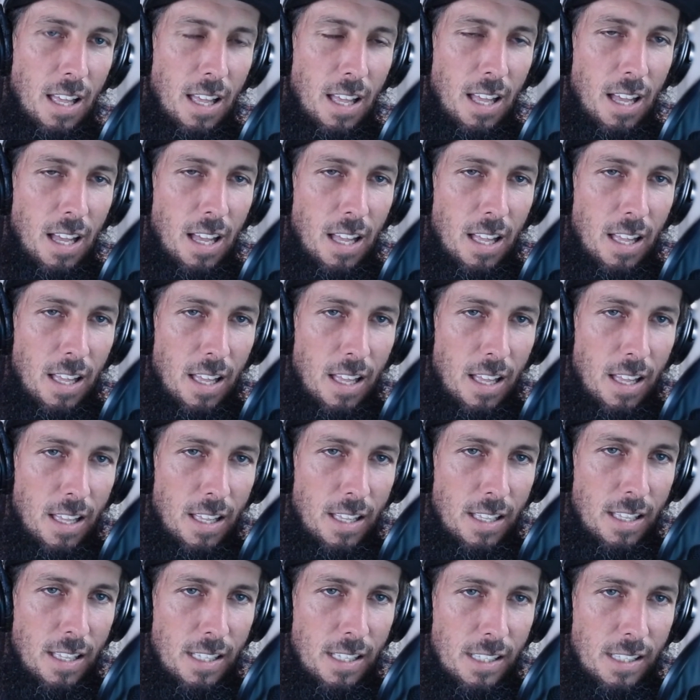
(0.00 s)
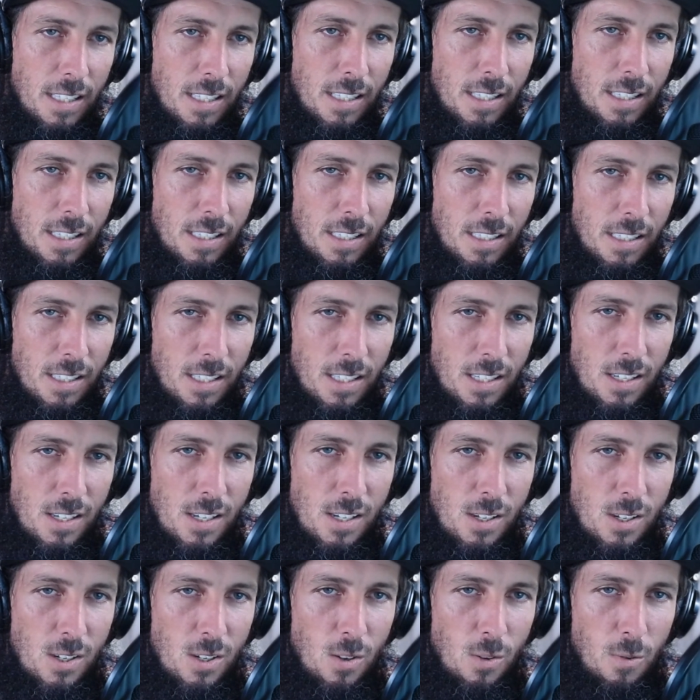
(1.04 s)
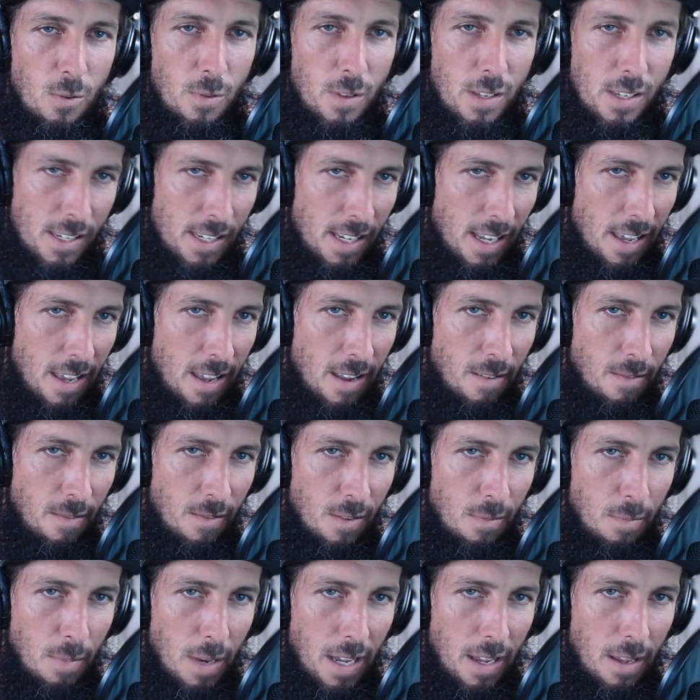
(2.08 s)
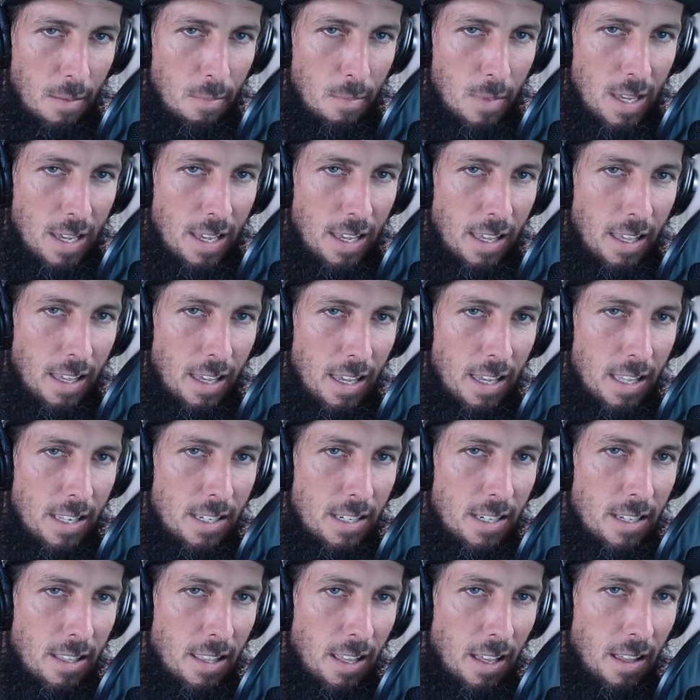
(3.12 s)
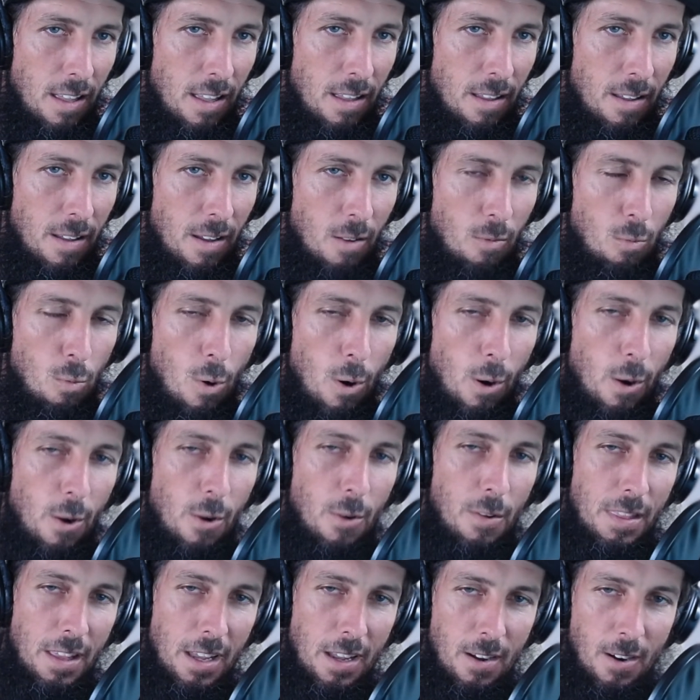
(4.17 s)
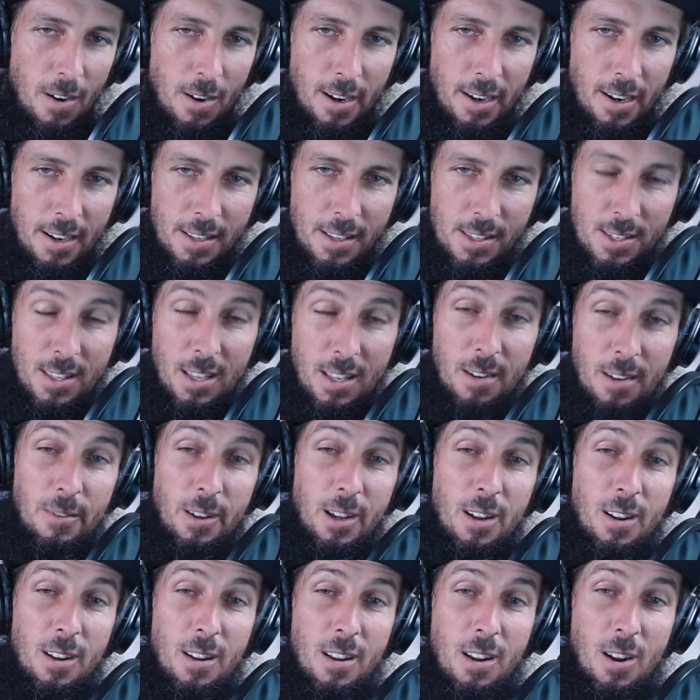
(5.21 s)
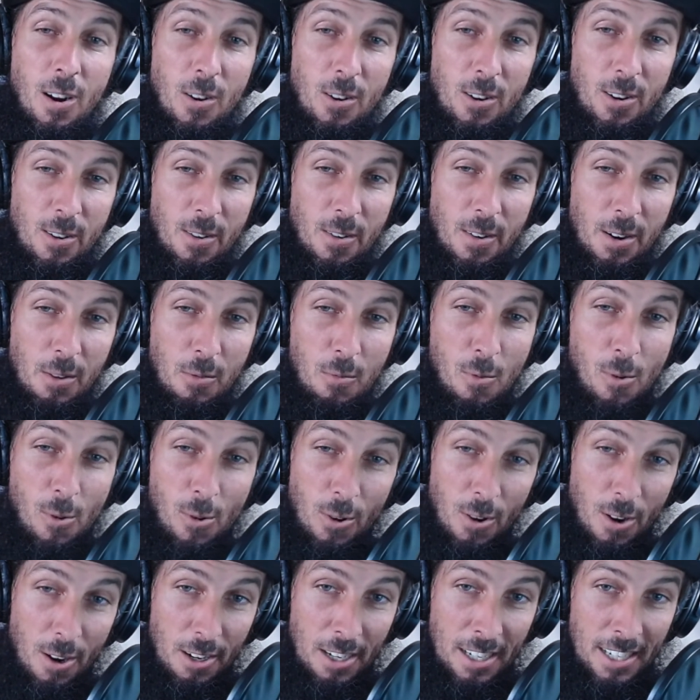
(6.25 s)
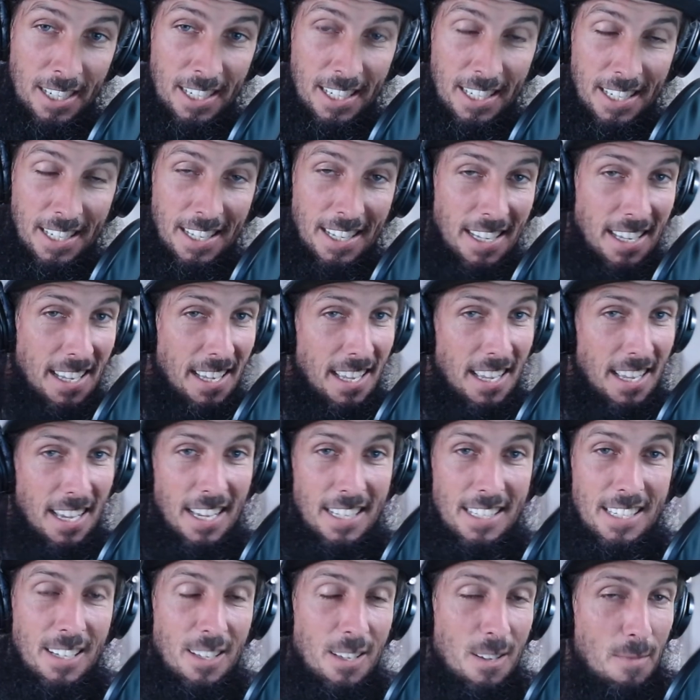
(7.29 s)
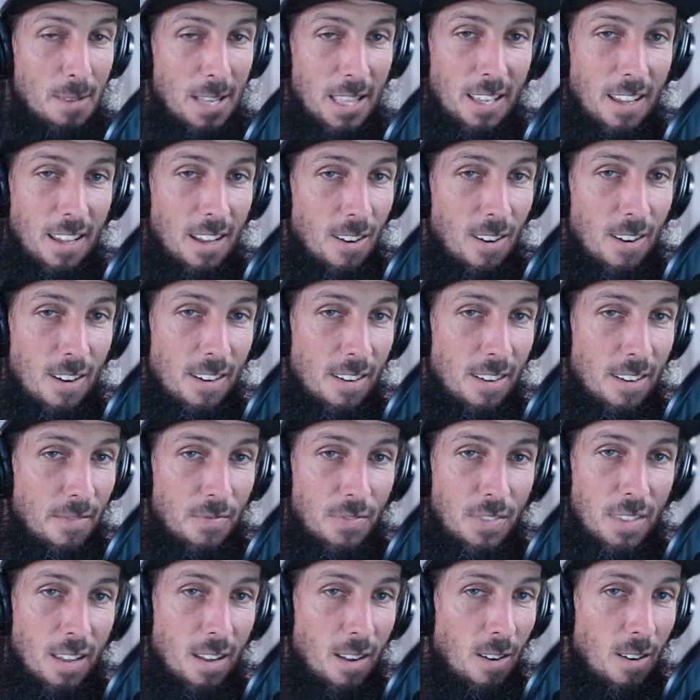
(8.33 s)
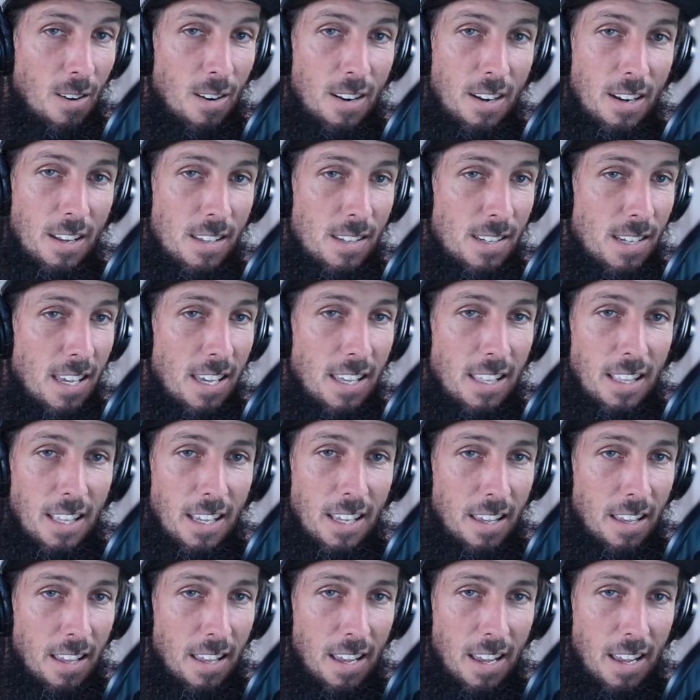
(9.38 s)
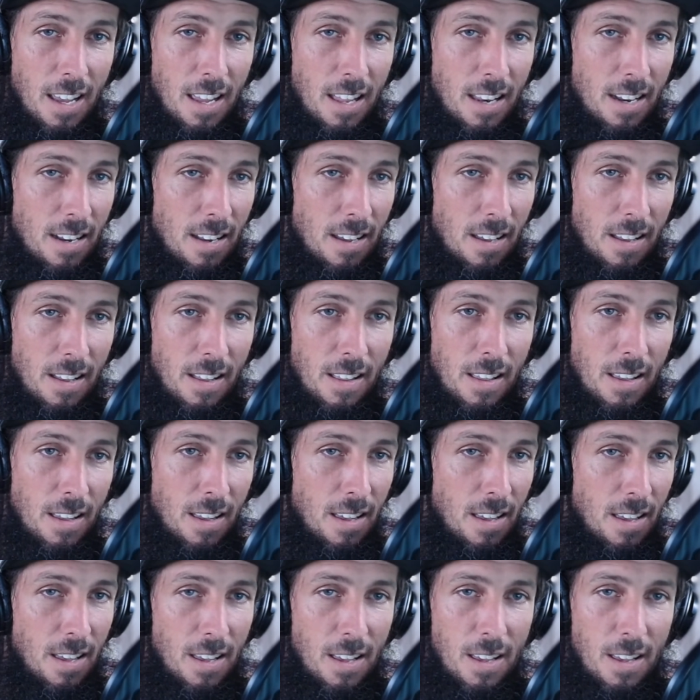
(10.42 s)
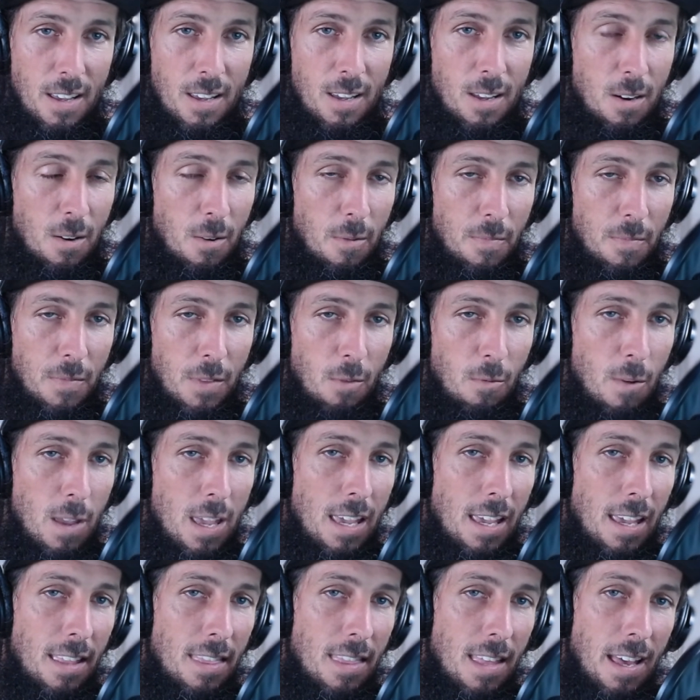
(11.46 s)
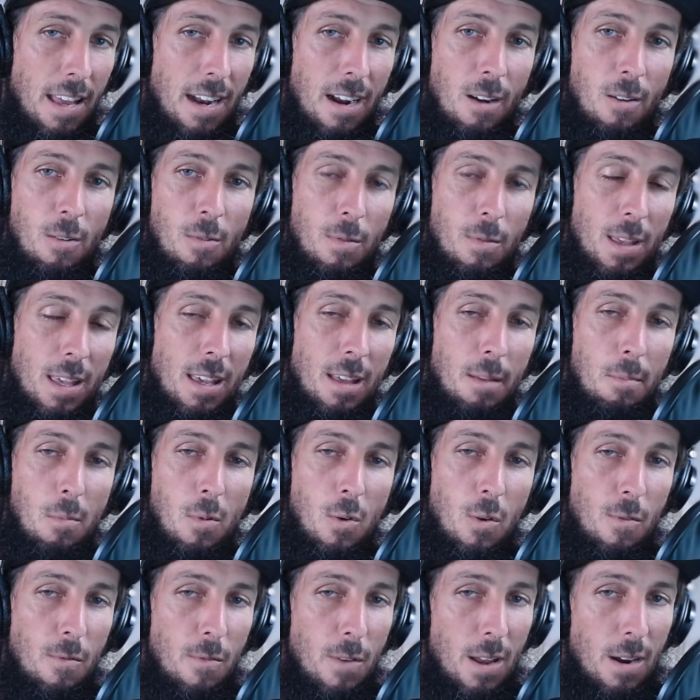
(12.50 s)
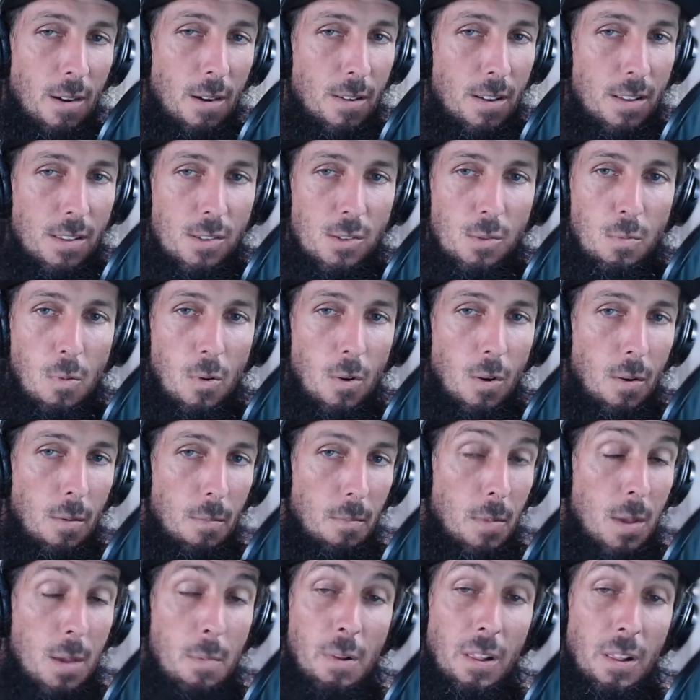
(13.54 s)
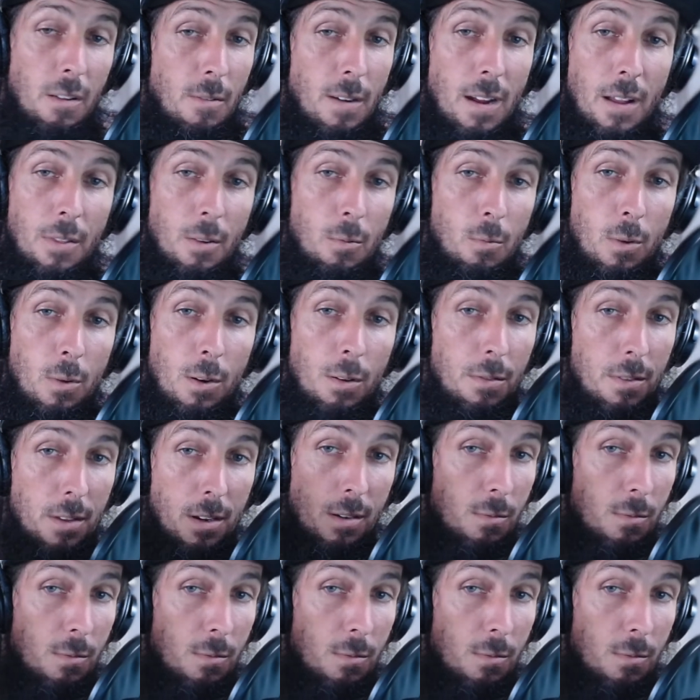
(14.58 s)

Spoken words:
is saved by being a warrior in the garden instead of a gardener in a war. I tell you, man, the garden is healing, and if we can get that out, we can get more veterans, more people around the world that have